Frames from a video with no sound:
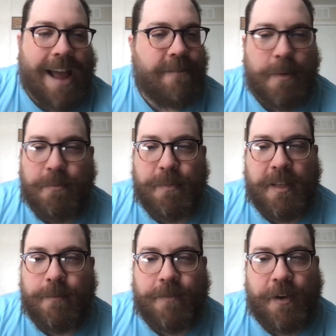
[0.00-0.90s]
I remember
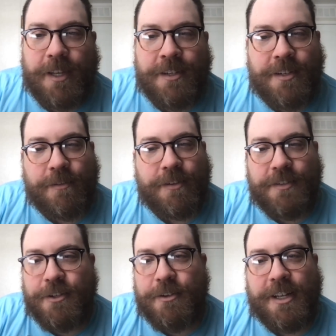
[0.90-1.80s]
being fairly indifferent
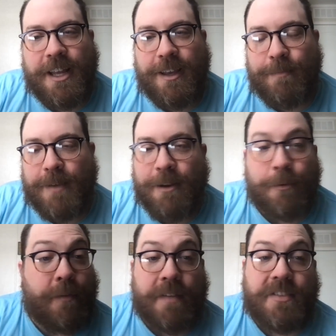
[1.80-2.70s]
to it. I don't
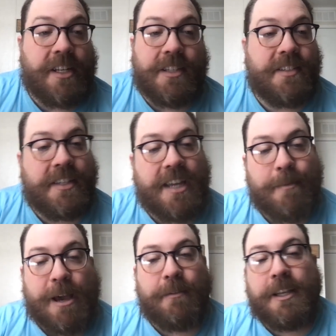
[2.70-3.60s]
know if I've seen it since it
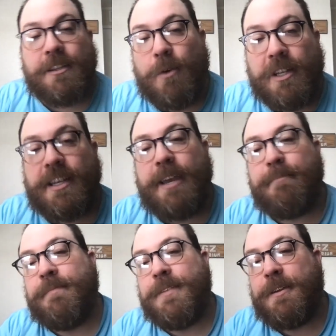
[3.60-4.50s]
came out, like the one
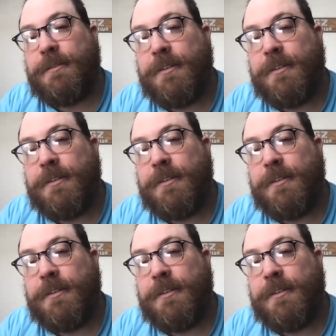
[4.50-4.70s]
time, though.